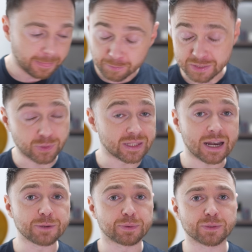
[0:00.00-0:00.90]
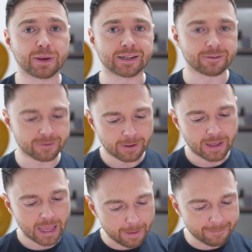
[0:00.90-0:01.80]
But to put that into perspective,
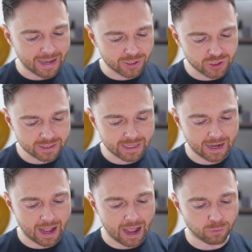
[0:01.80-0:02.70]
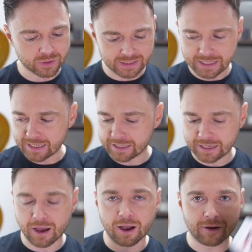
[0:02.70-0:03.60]
Imagine that I was
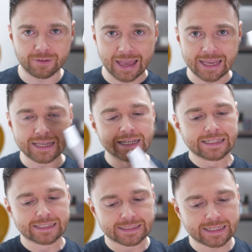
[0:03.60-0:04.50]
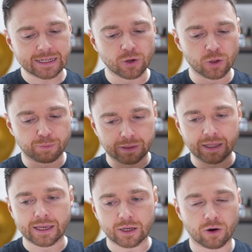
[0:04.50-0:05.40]
thinking of a single
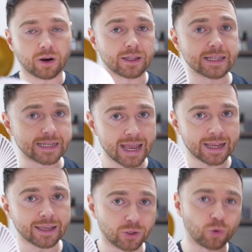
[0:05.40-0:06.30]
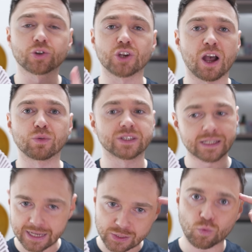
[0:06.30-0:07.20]
playing card in the deck and your job was
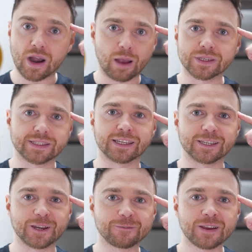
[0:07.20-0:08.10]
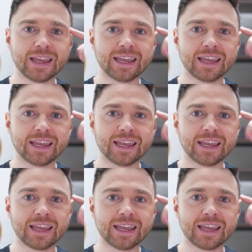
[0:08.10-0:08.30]
to guess what I was thinking of.